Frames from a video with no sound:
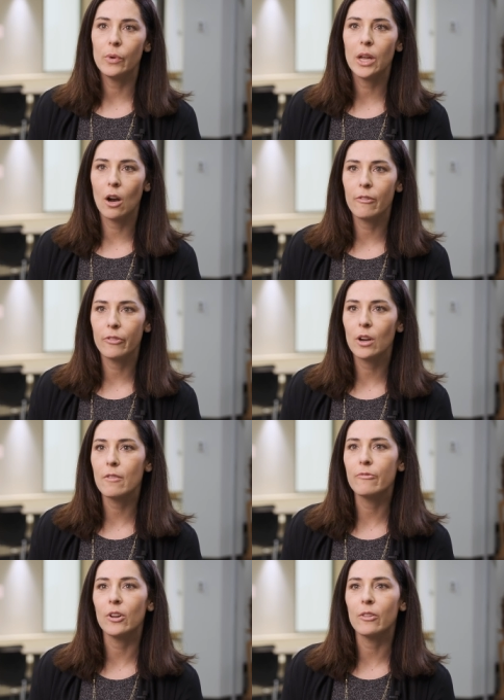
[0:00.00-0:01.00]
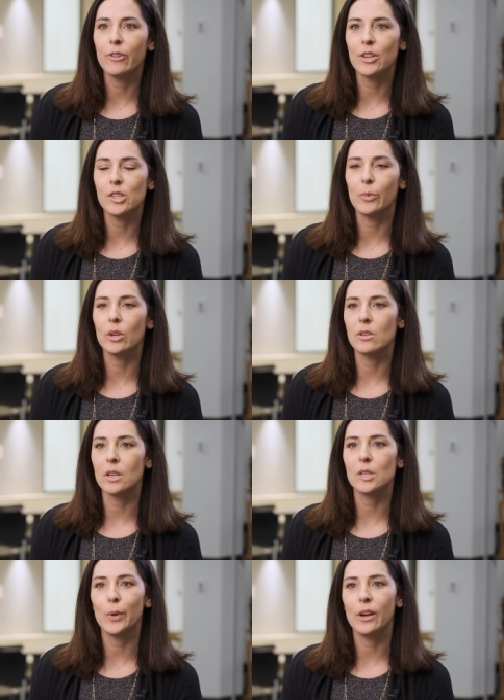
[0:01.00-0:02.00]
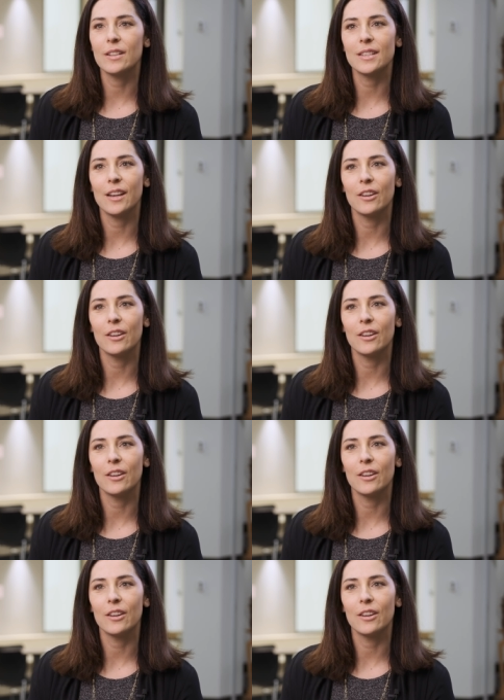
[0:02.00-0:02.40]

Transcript: We offer a full French immersion experience here